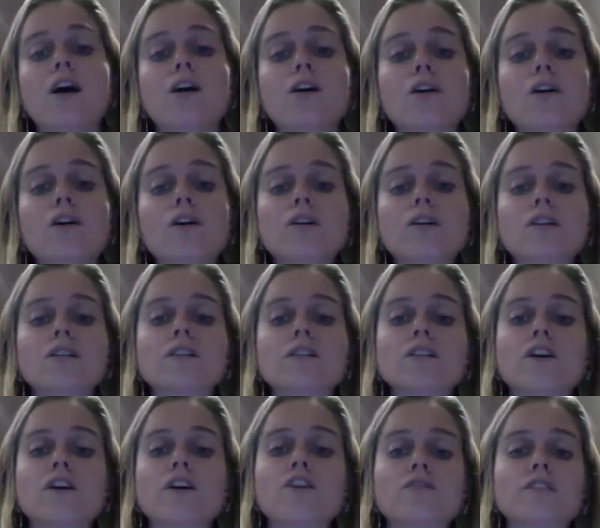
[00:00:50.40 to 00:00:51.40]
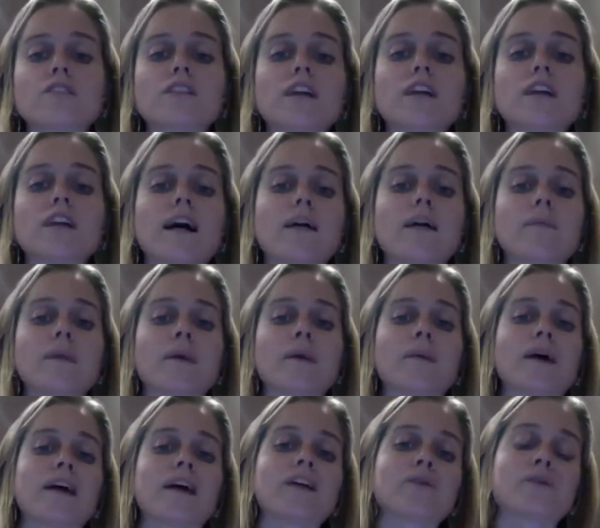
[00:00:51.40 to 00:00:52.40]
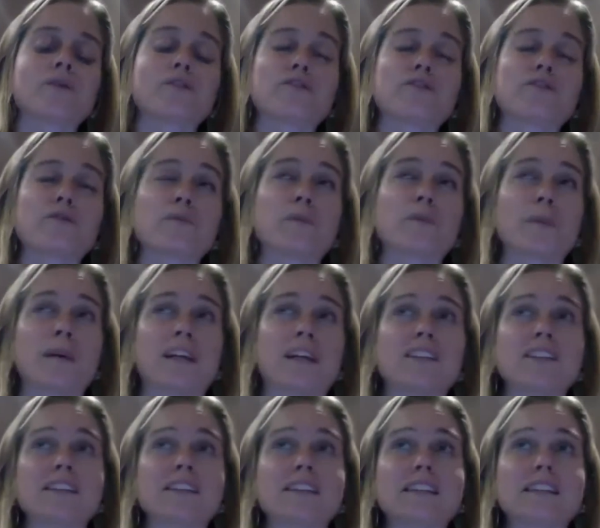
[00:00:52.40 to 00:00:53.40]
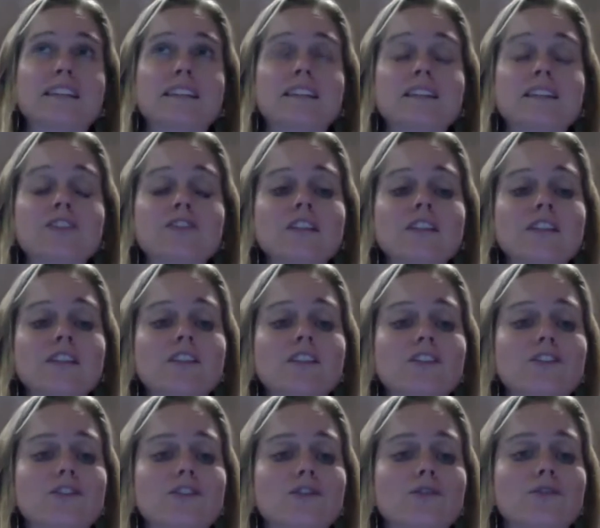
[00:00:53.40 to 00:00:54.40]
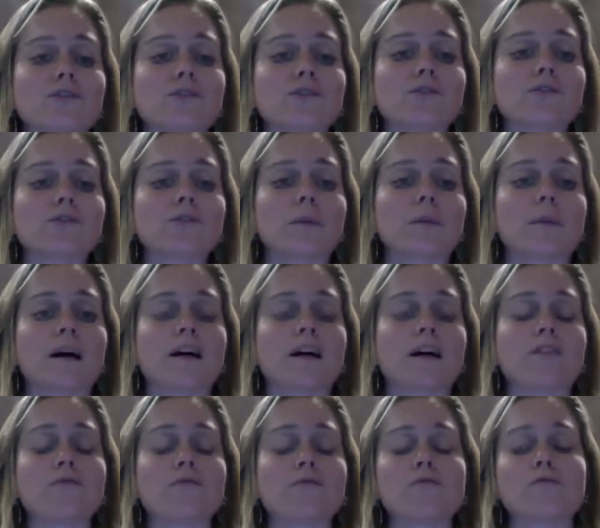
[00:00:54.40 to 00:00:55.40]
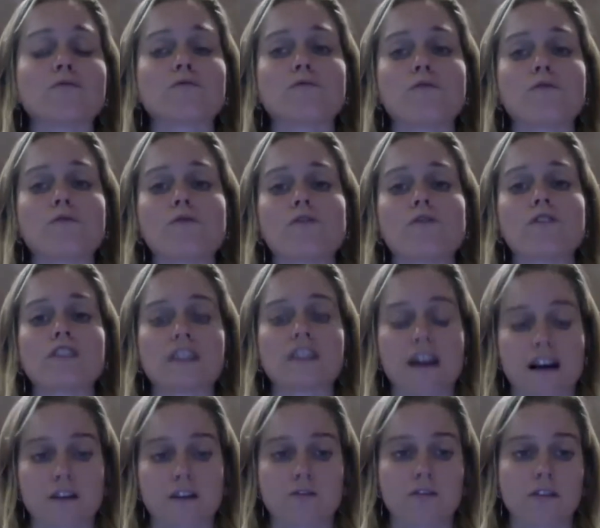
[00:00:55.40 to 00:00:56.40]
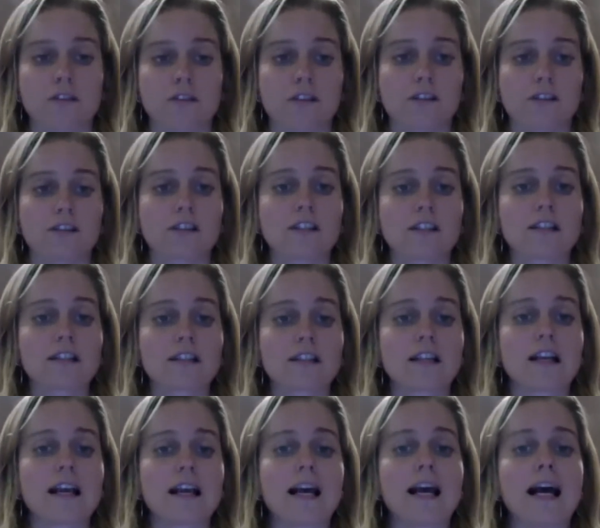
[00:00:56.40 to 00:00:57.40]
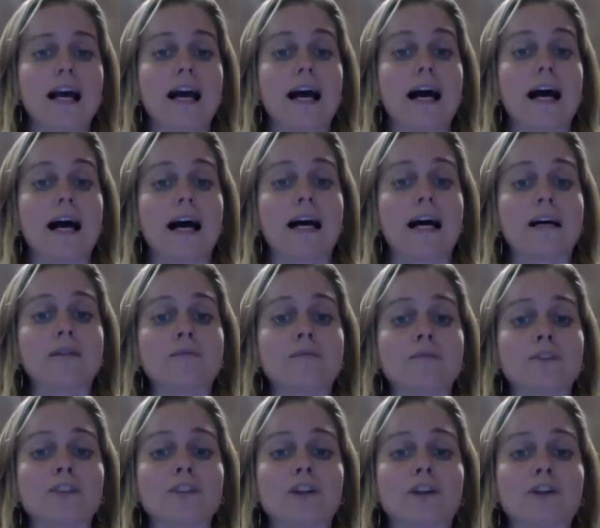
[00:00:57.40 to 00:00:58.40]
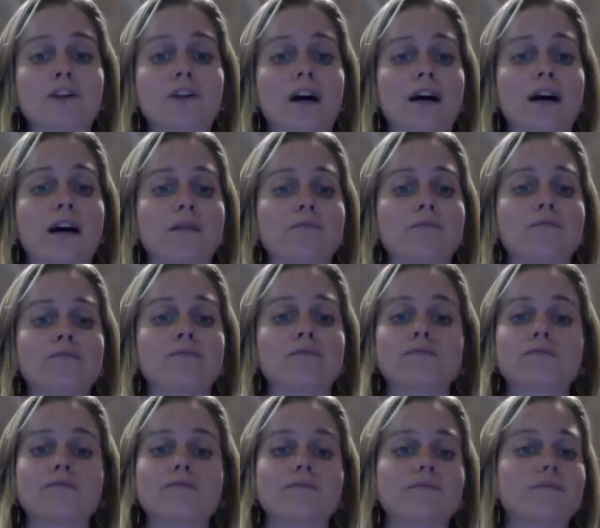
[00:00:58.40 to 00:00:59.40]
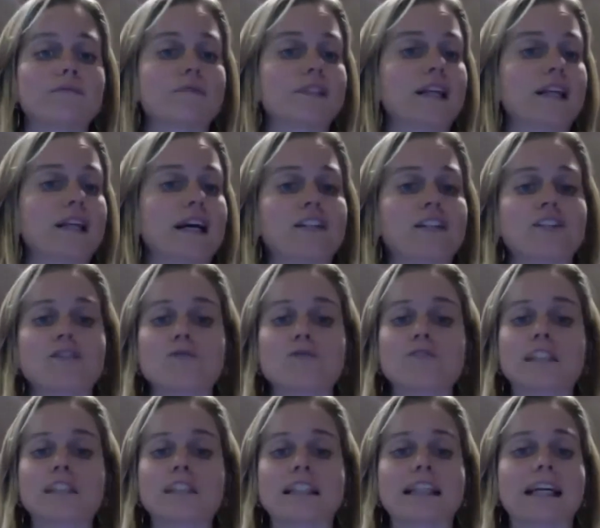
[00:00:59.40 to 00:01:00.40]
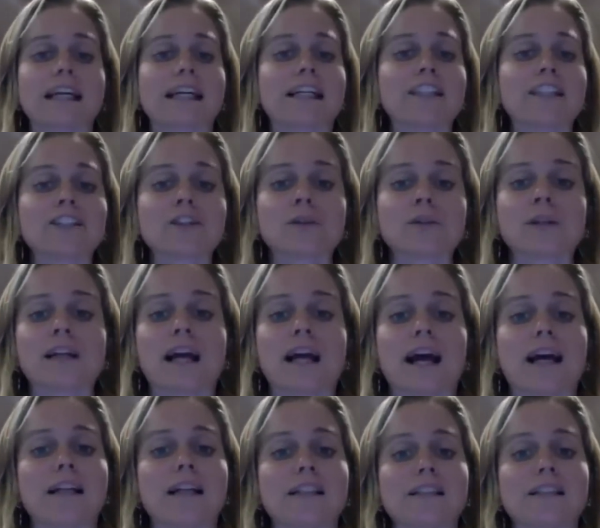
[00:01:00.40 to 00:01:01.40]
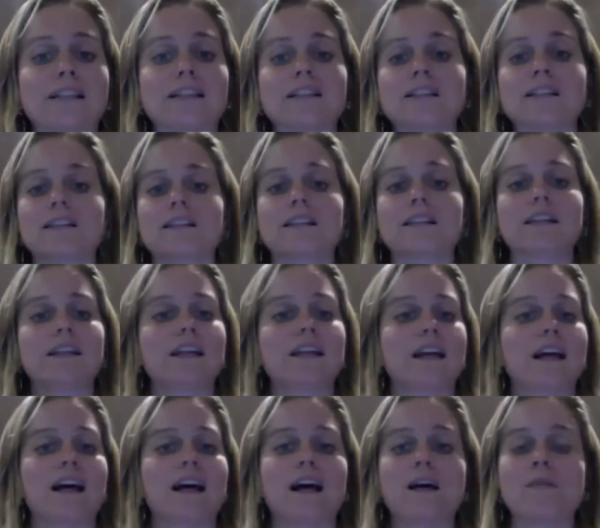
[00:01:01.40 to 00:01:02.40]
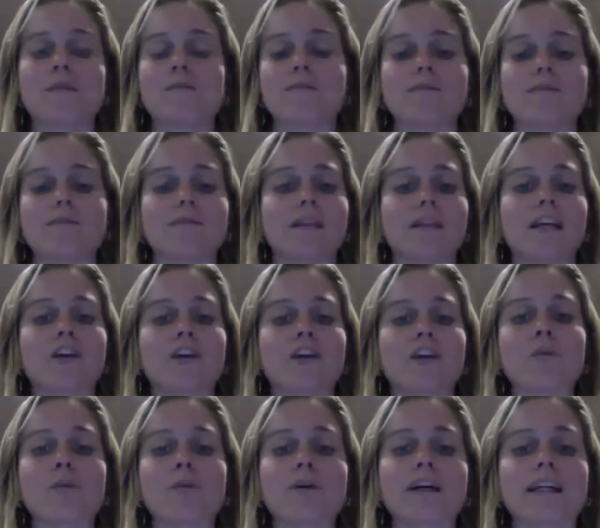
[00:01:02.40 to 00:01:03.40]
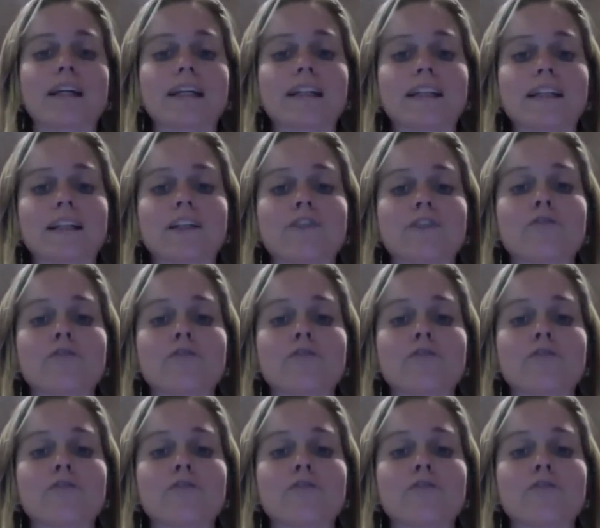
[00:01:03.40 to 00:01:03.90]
course, overnight my page went from about 600 to about 4,000. So I'm, just really getting into it and incorporating the